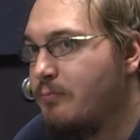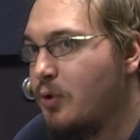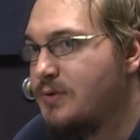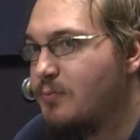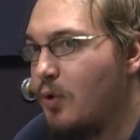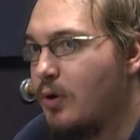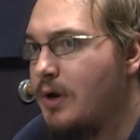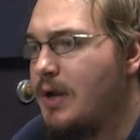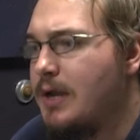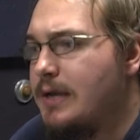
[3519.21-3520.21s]
was
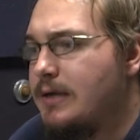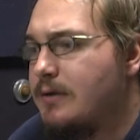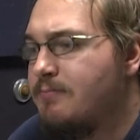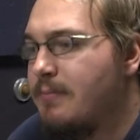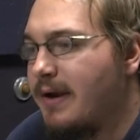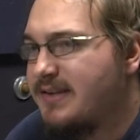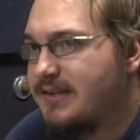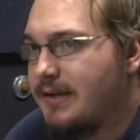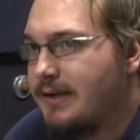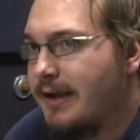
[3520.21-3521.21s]
more
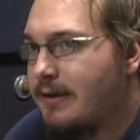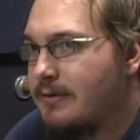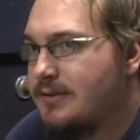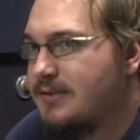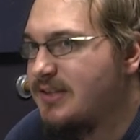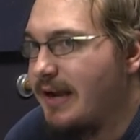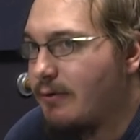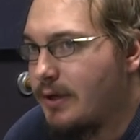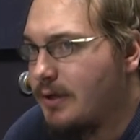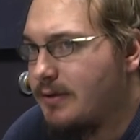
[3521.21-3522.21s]
menacing and
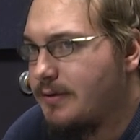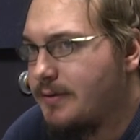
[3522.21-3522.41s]
scary.